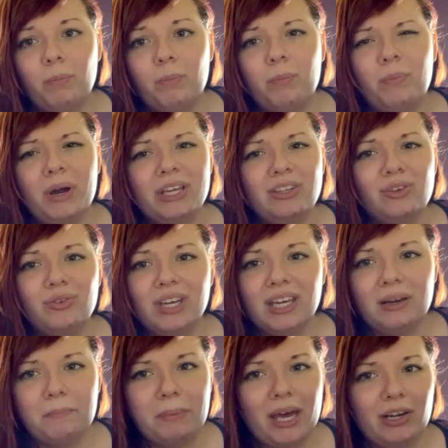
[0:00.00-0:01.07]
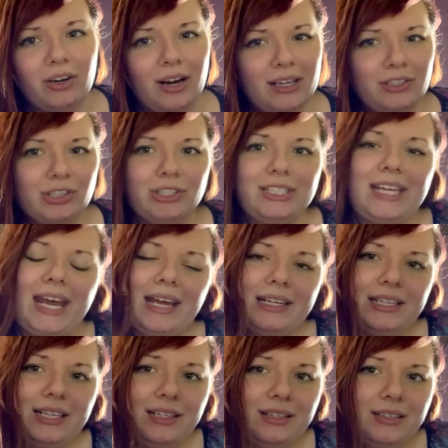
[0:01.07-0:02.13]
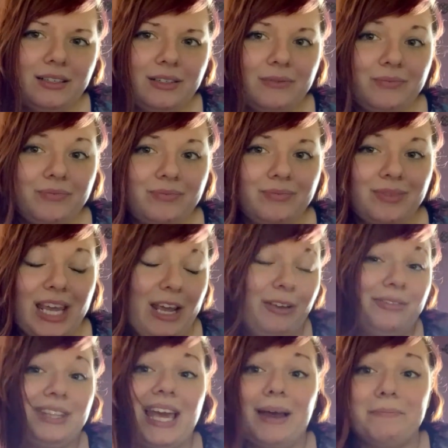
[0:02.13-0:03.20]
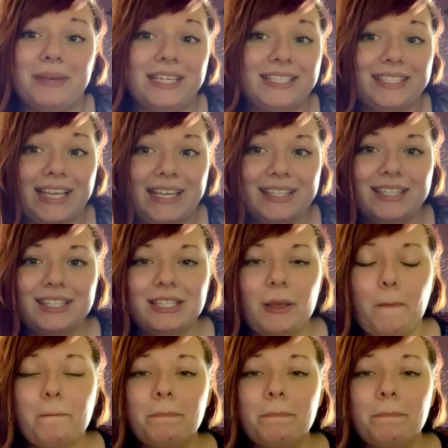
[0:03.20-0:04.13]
but you get a better understanding, if that makes sense.